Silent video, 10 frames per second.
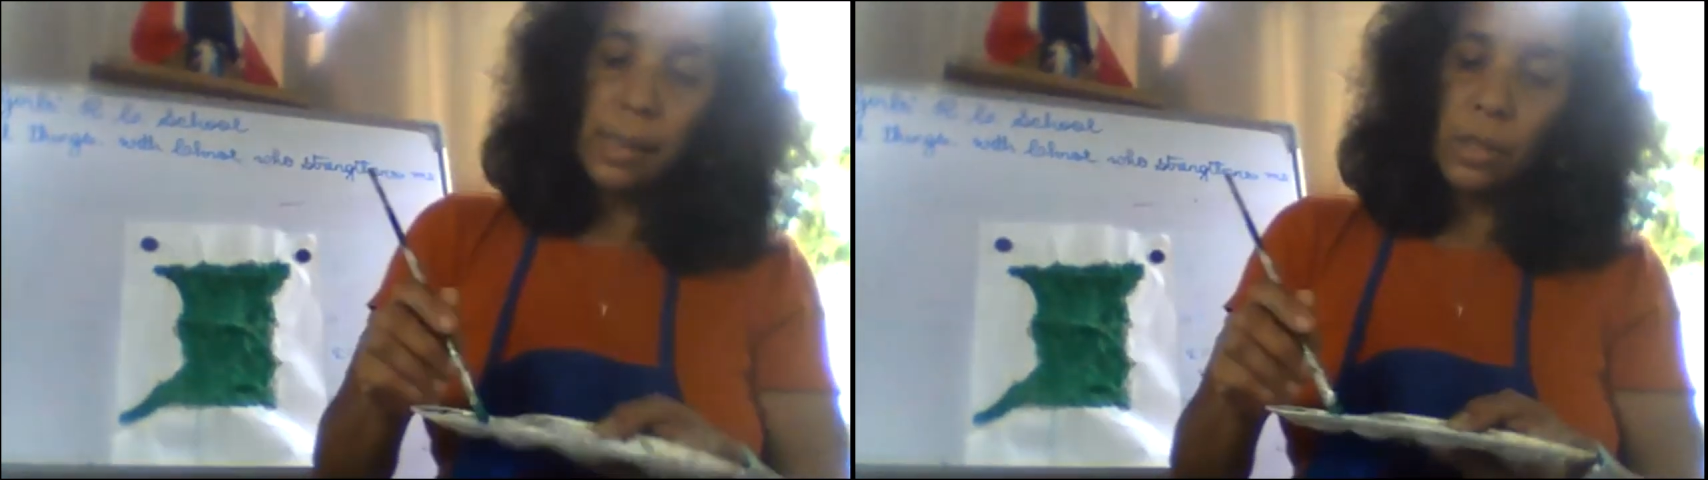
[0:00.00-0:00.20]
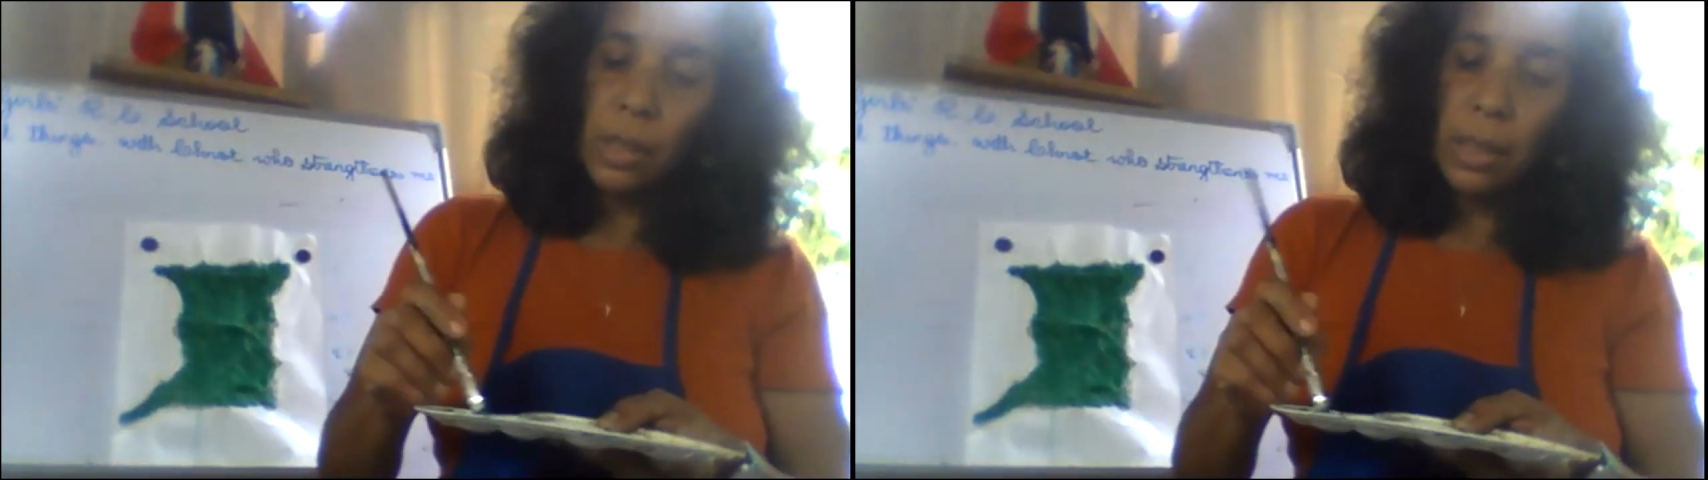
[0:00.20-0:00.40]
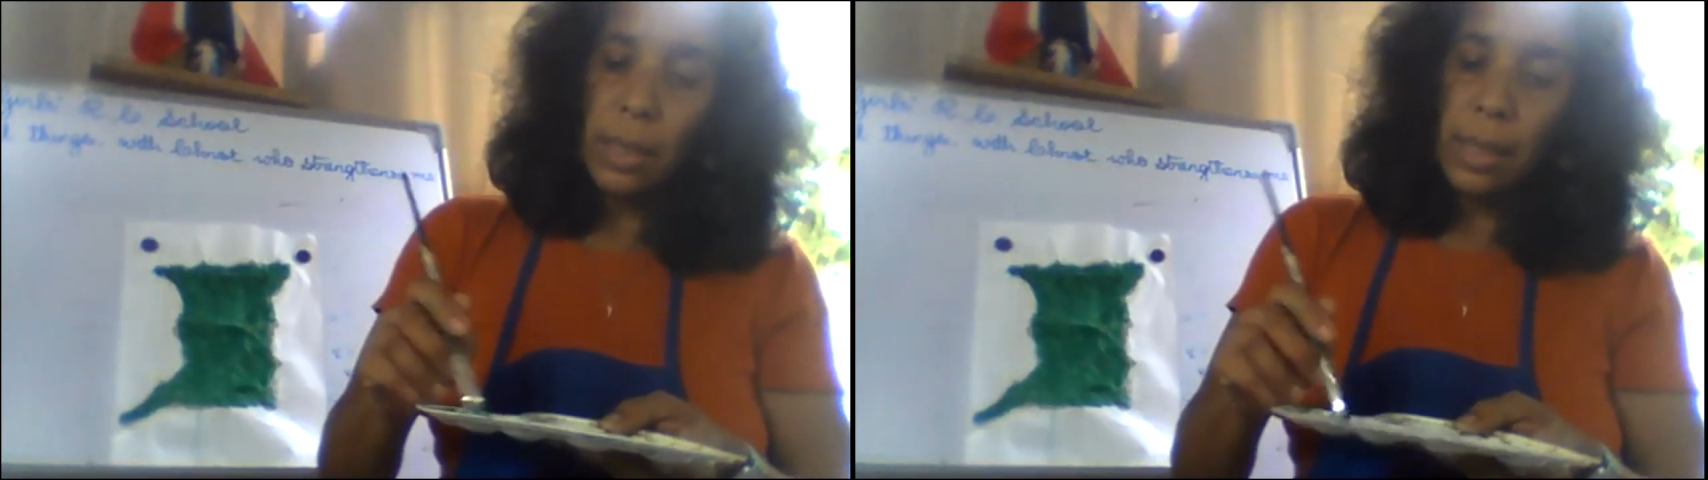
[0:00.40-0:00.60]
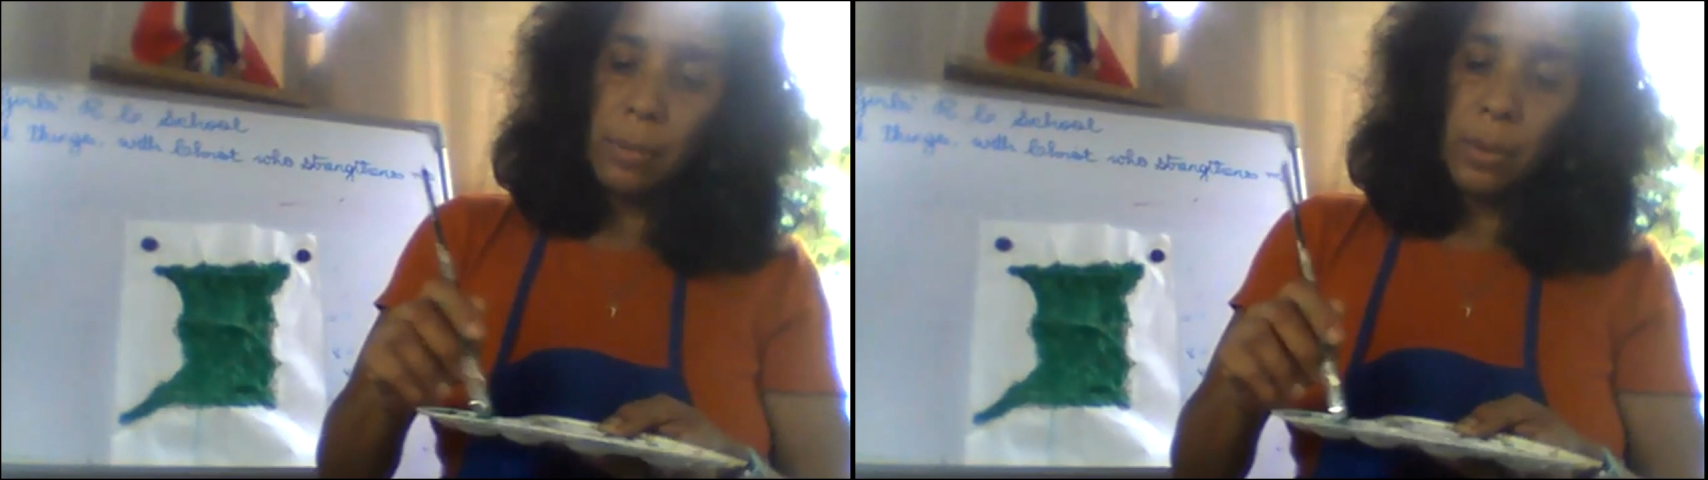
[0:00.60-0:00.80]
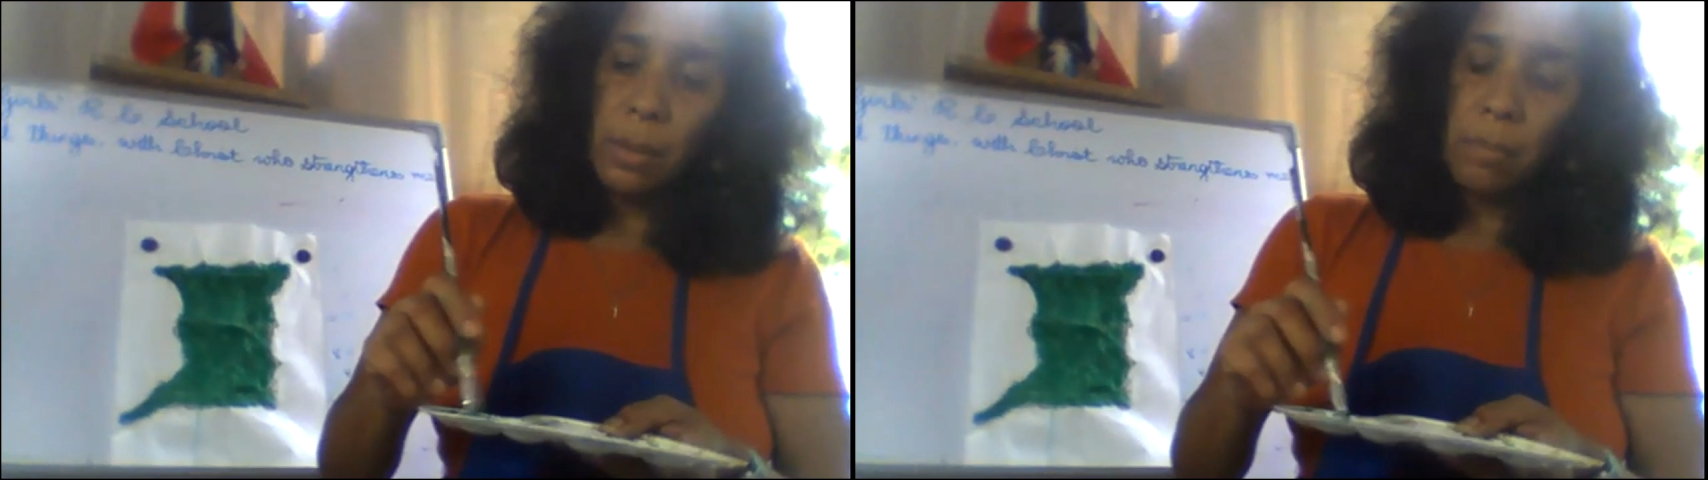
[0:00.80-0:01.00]
touch it here,
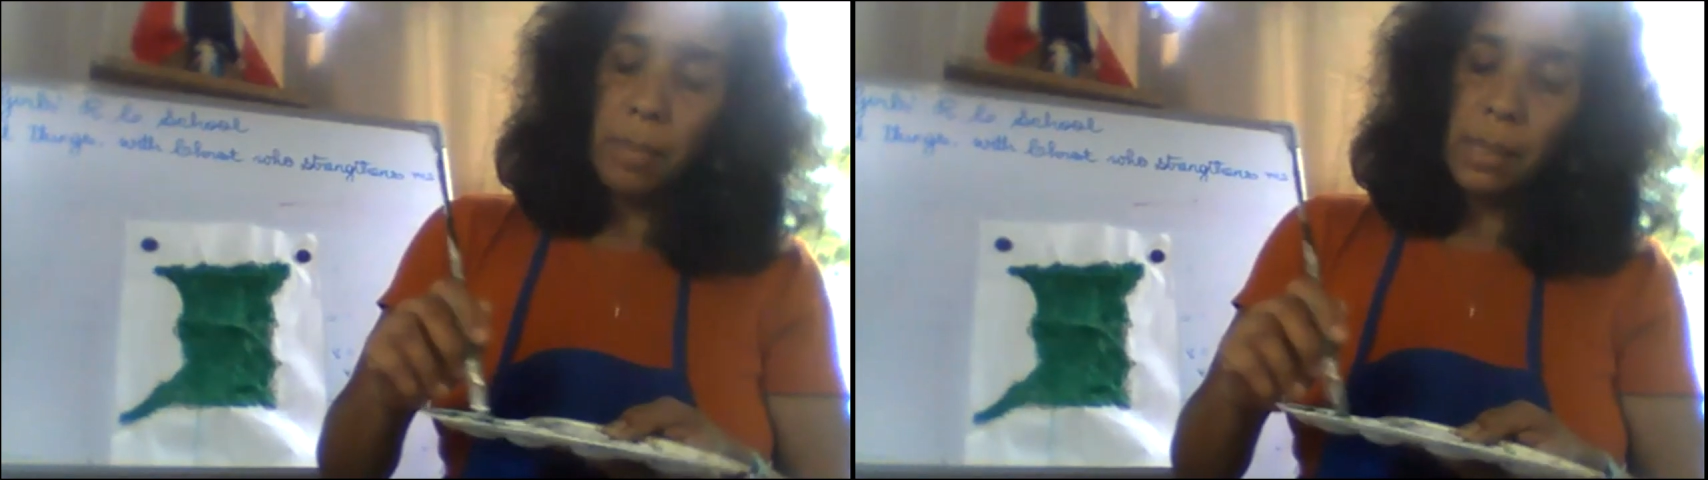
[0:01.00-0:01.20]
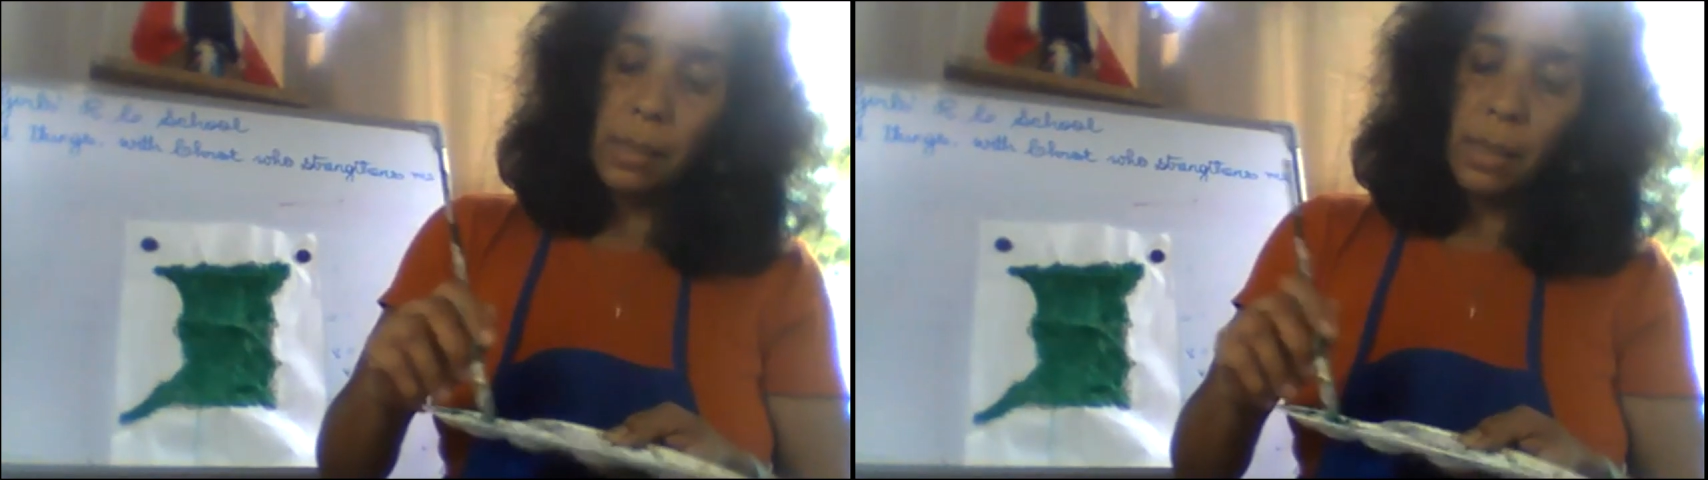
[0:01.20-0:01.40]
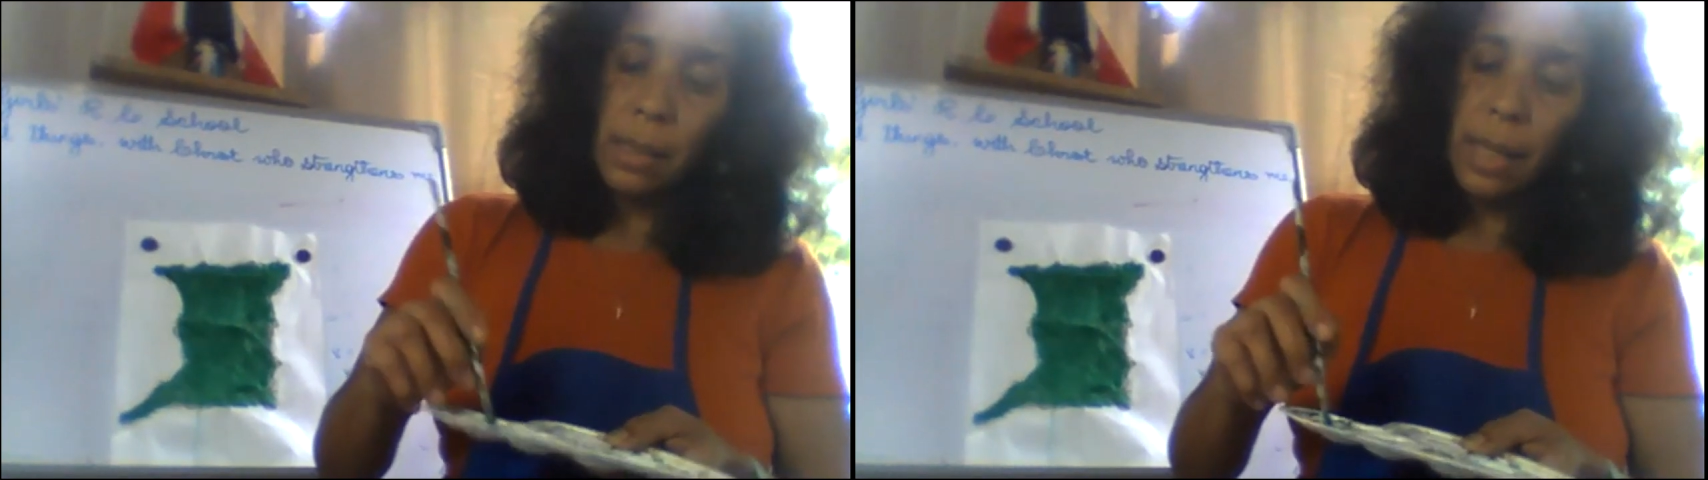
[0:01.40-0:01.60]
I'm gonna mix it,